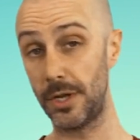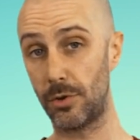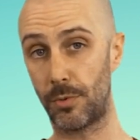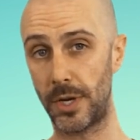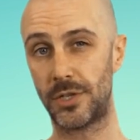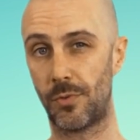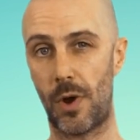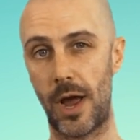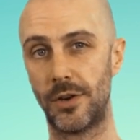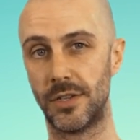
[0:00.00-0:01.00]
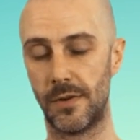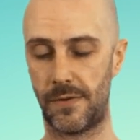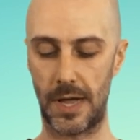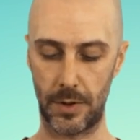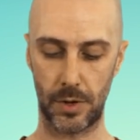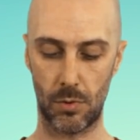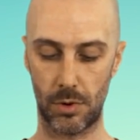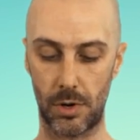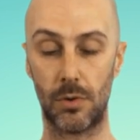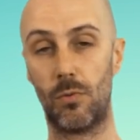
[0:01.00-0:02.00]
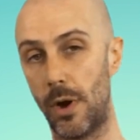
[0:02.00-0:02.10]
need to arrange the wires in the following order.